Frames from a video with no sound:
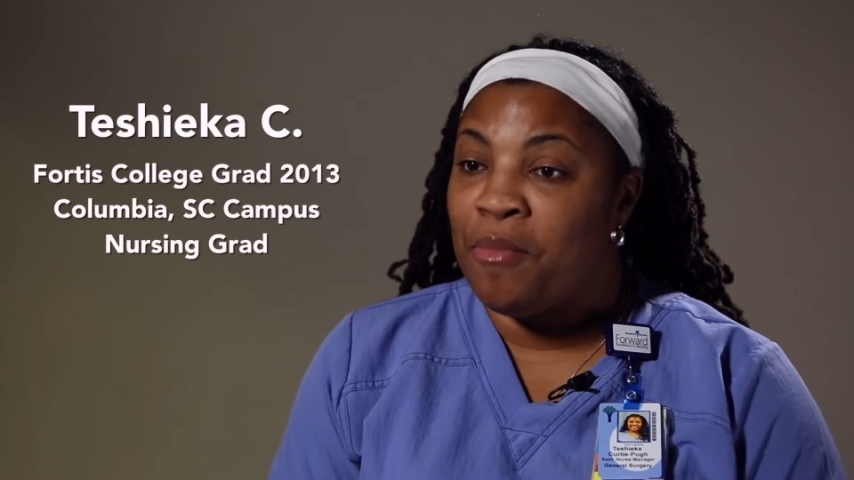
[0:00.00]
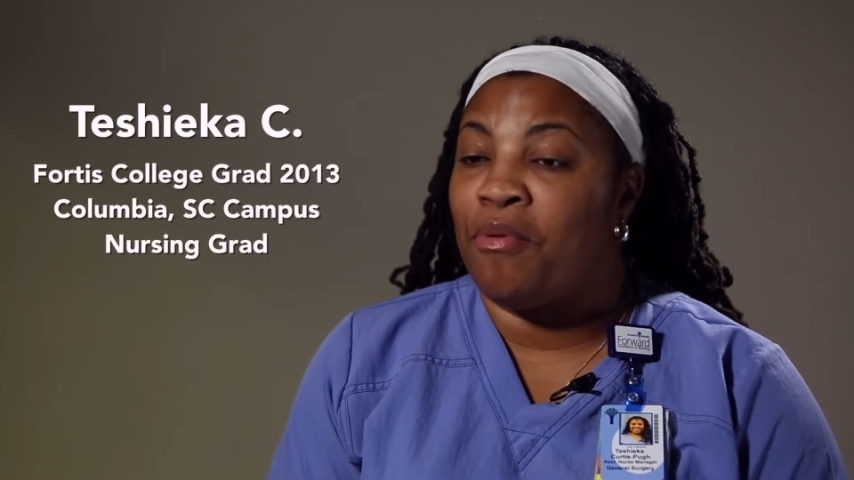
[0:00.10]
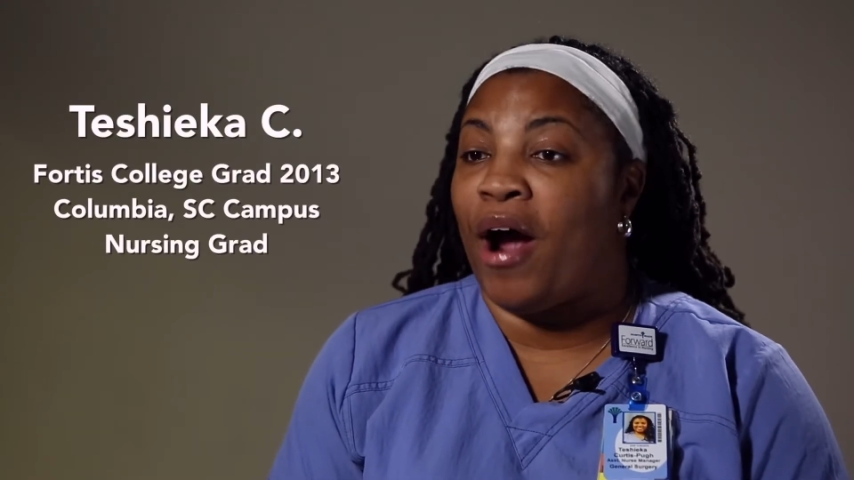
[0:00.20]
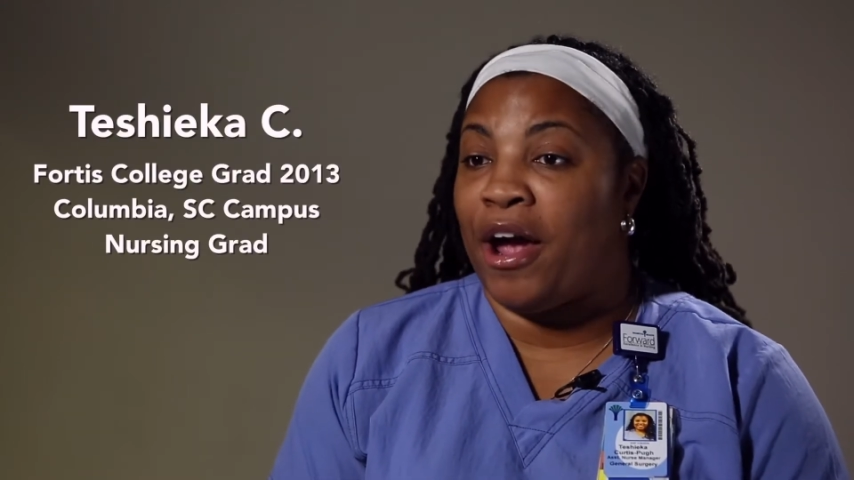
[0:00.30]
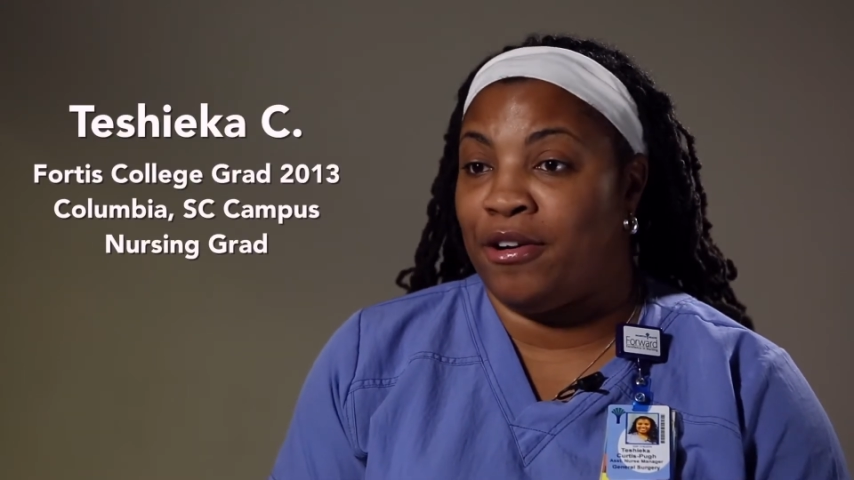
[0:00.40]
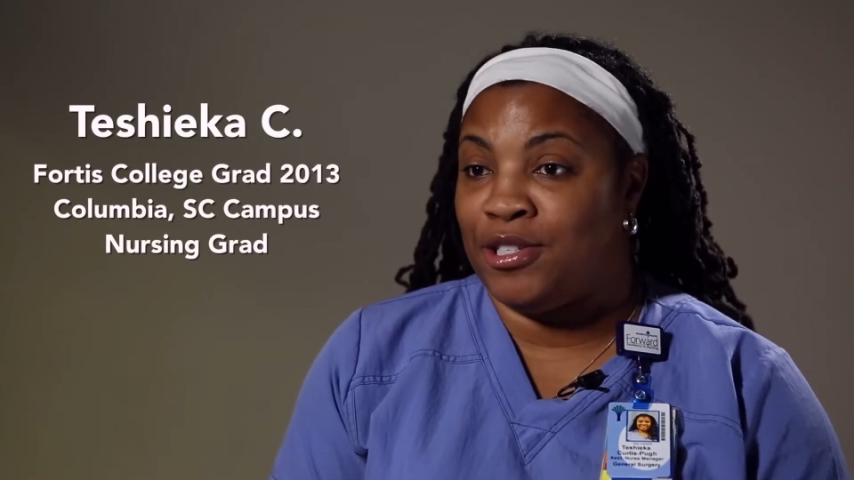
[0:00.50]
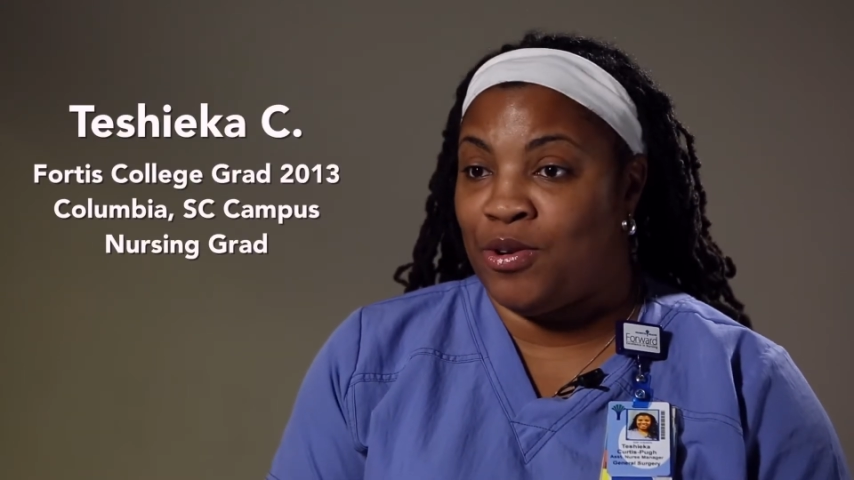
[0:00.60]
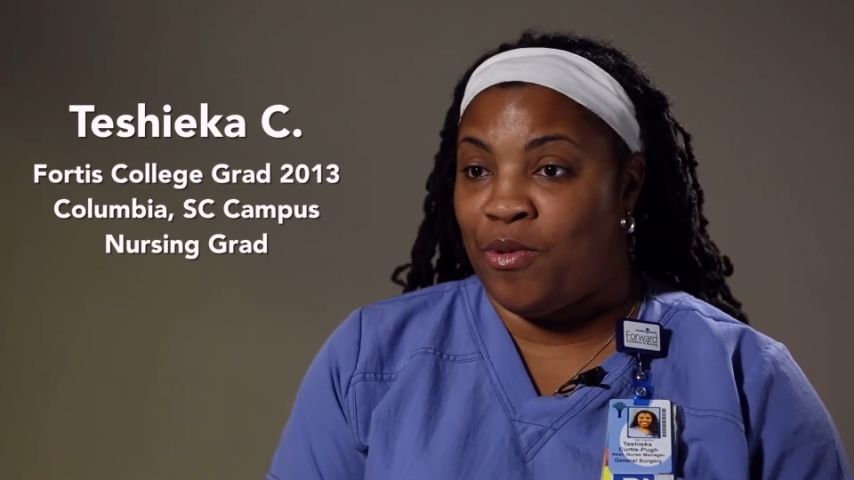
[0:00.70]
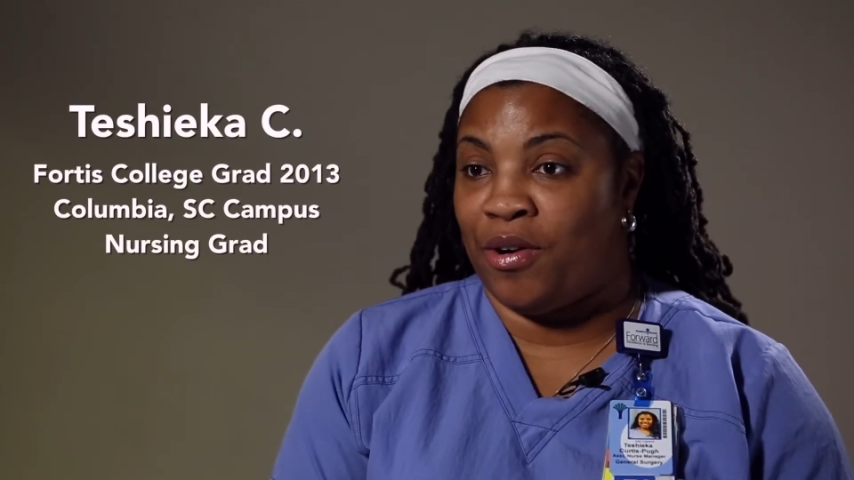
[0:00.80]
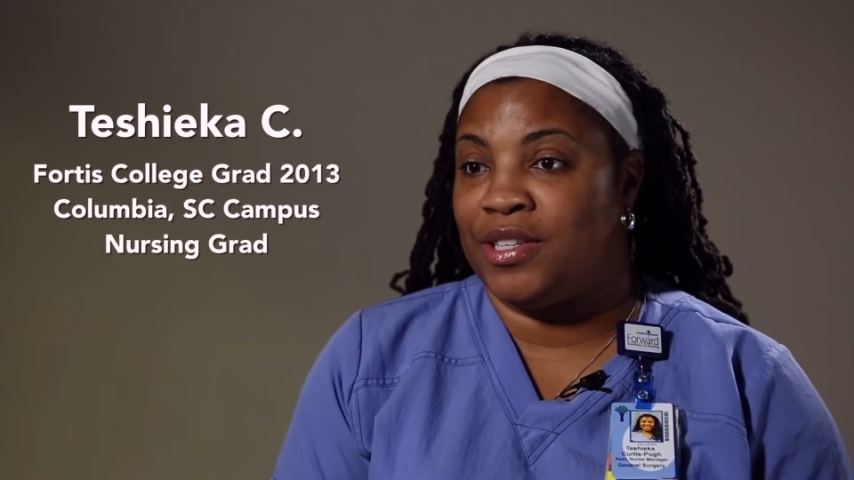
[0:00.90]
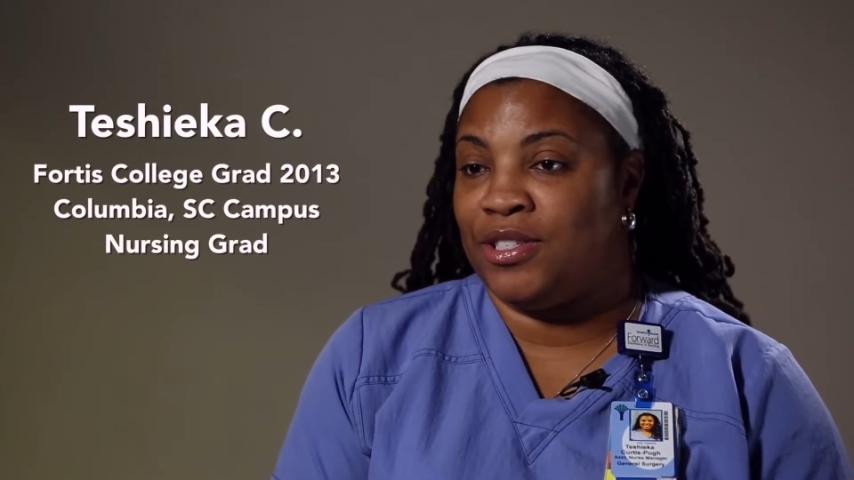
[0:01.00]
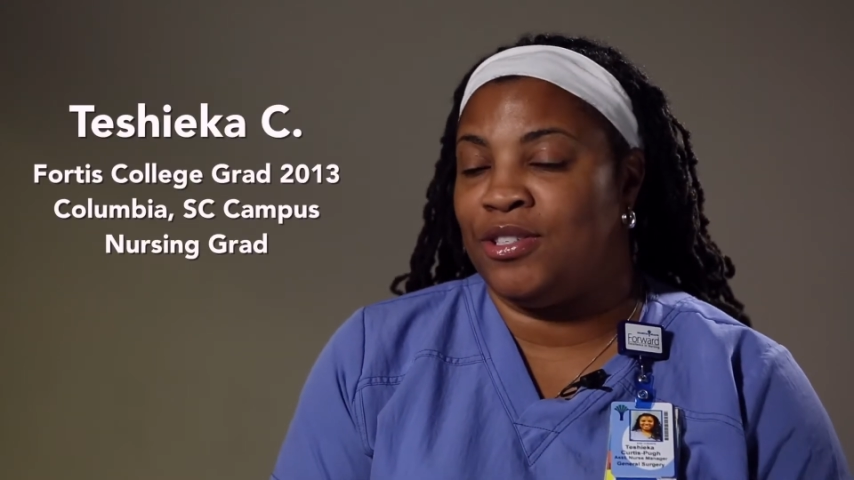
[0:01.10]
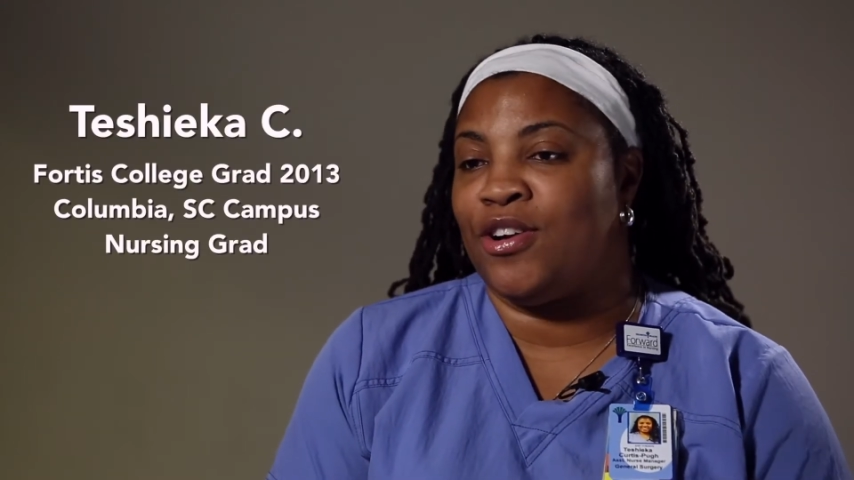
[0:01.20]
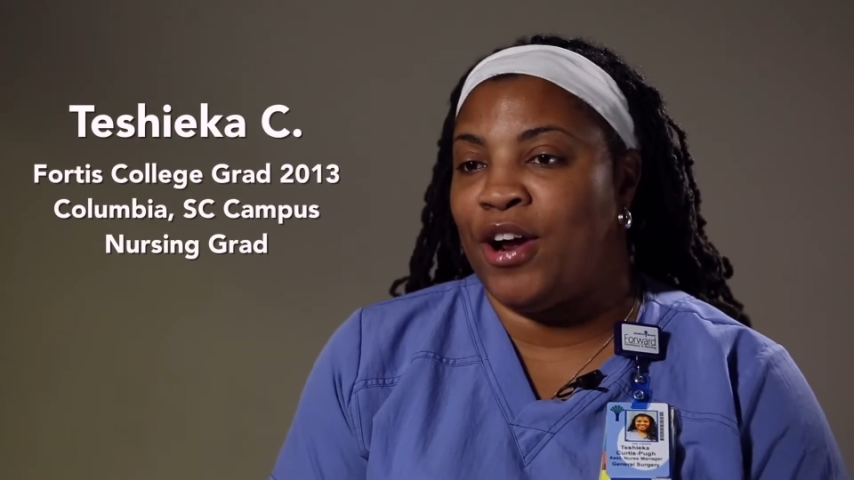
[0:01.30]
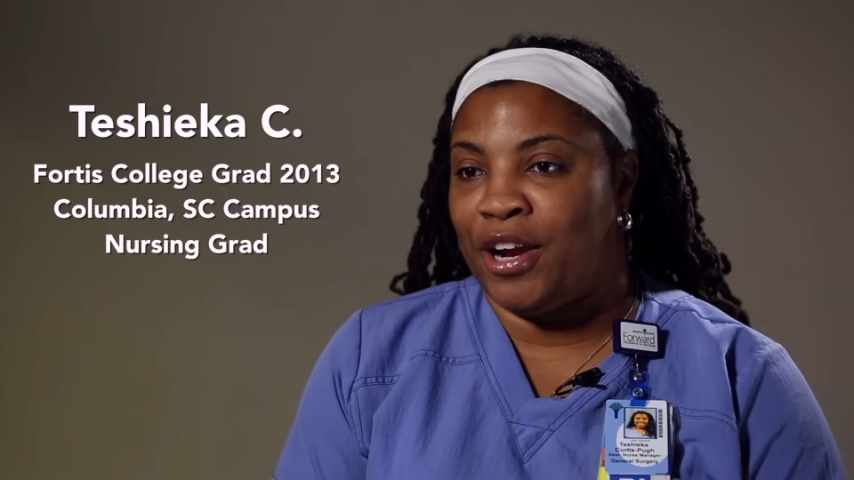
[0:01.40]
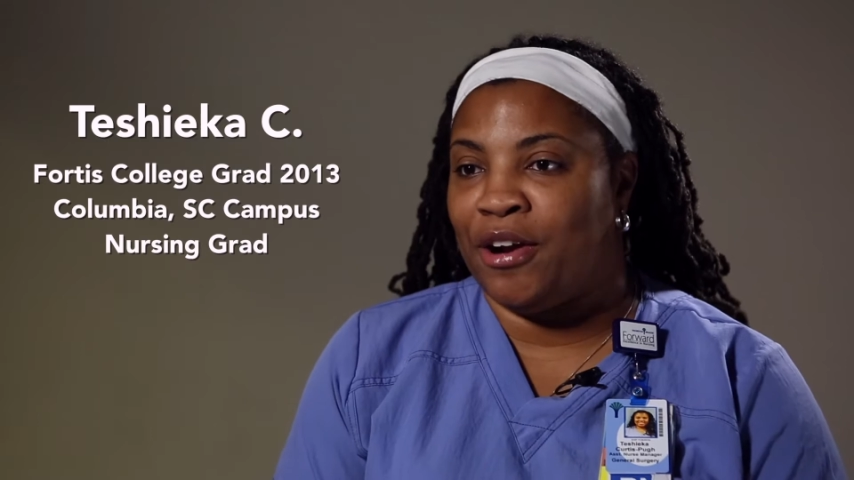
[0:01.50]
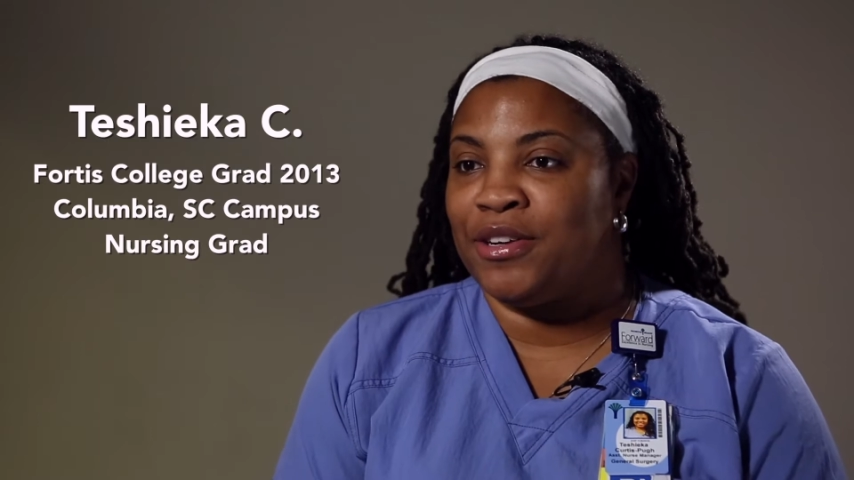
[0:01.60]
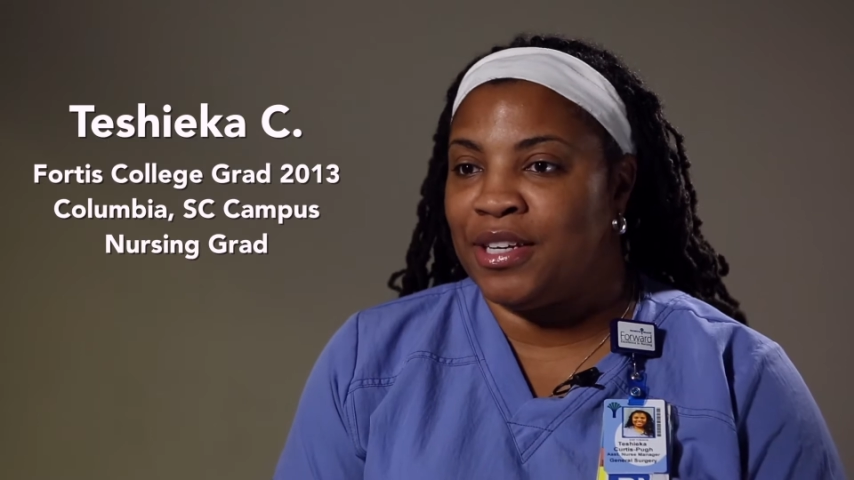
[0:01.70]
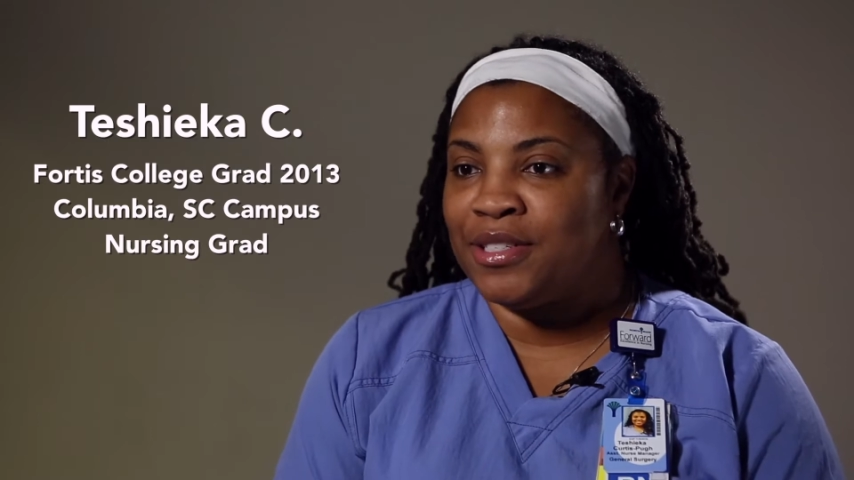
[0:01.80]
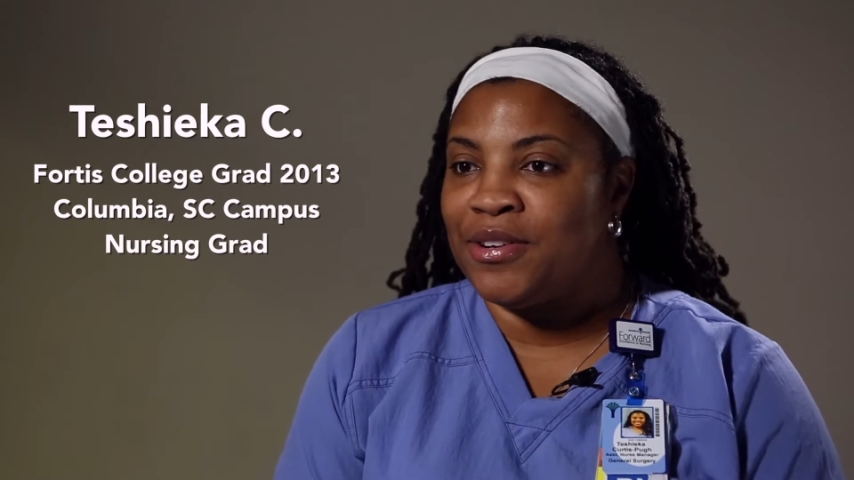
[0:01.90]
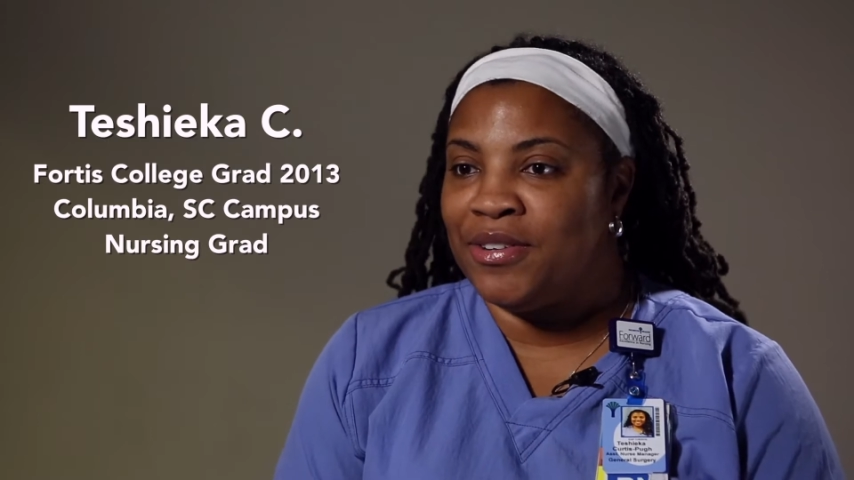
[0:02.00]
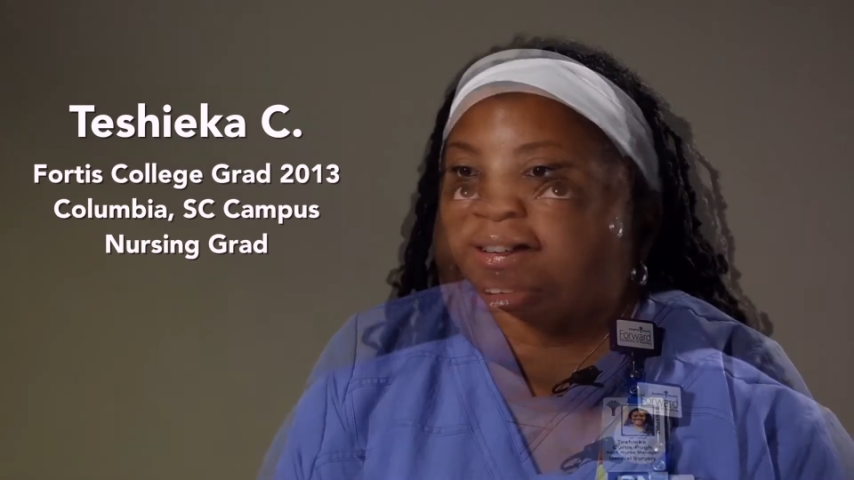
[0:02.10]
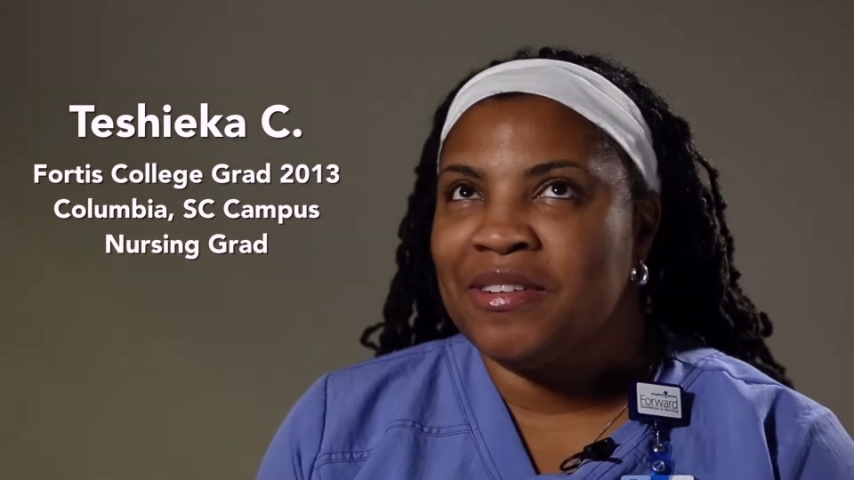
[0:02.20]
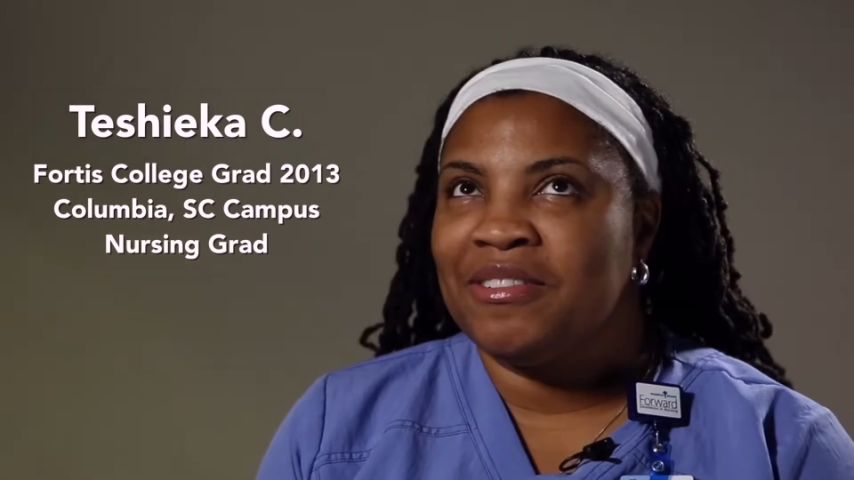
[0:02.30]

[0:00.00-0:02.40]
prior to work to starting nursing school.